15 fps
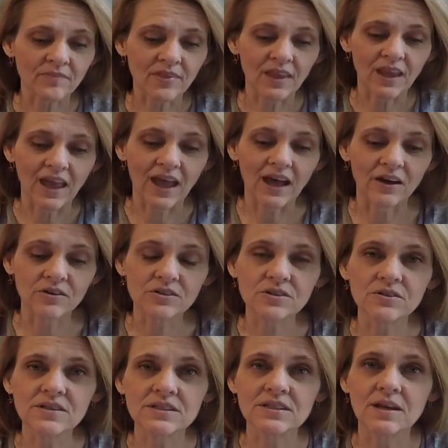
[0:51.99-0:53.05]
how
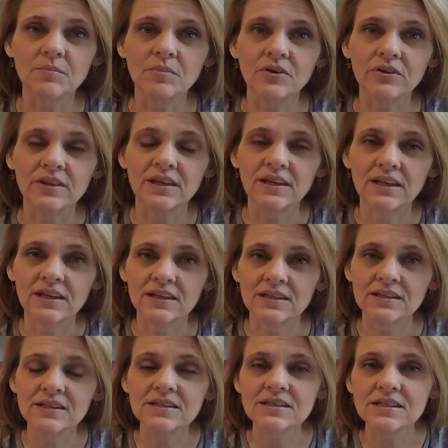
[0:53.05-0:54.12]
to assemble the
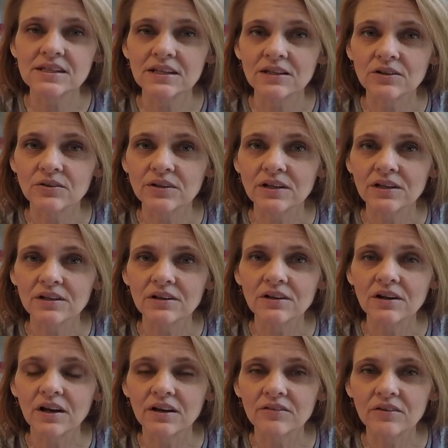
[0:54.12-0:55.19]

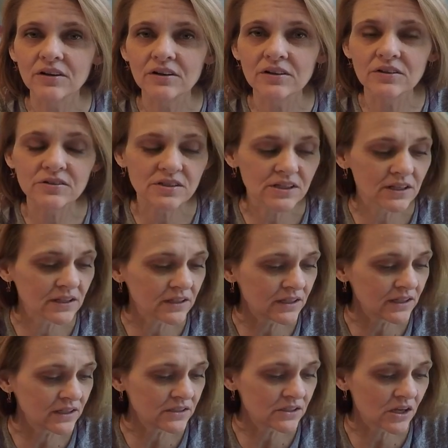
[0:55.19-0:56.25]
interior of our
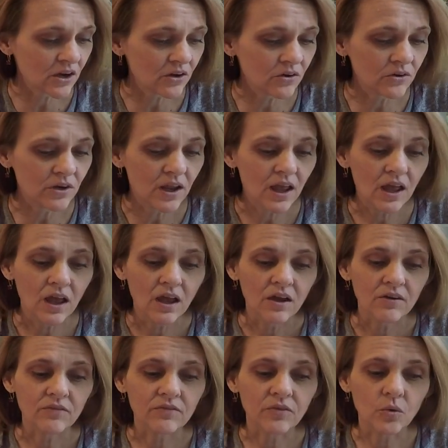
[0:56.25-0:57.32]
utility tote.
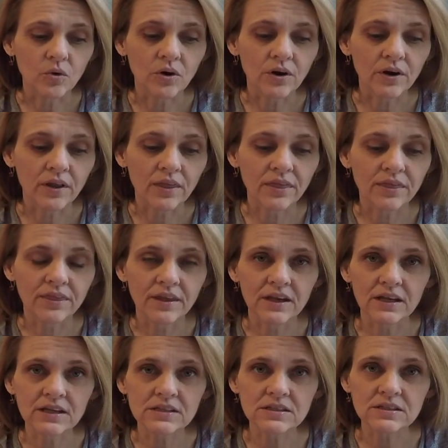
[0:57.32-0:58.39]
For
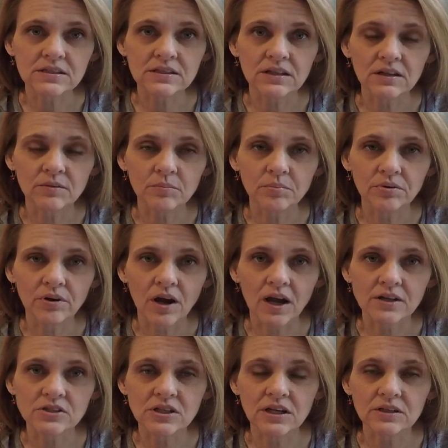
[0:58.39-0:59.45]
this
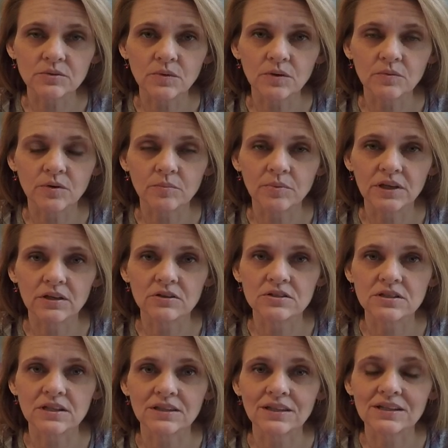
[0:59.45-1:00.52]
project, we will be
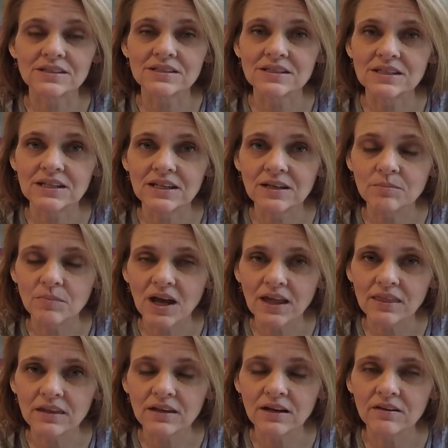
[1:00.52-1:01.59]
using the T
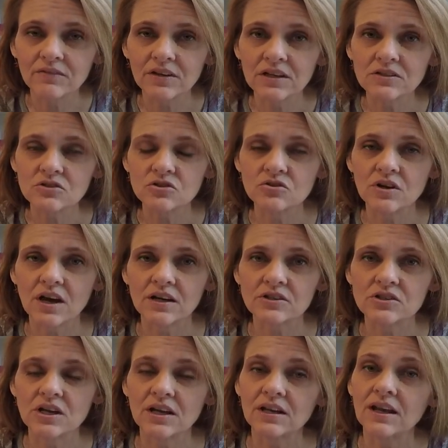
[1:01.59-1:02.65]
method of
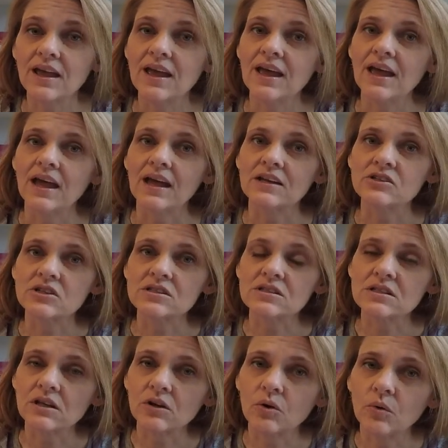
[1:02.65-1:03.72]
construction. And
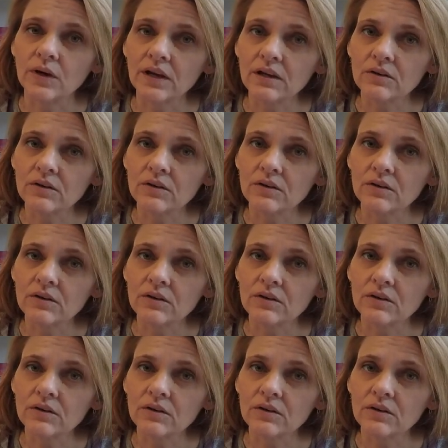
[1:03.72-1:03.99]
just a quick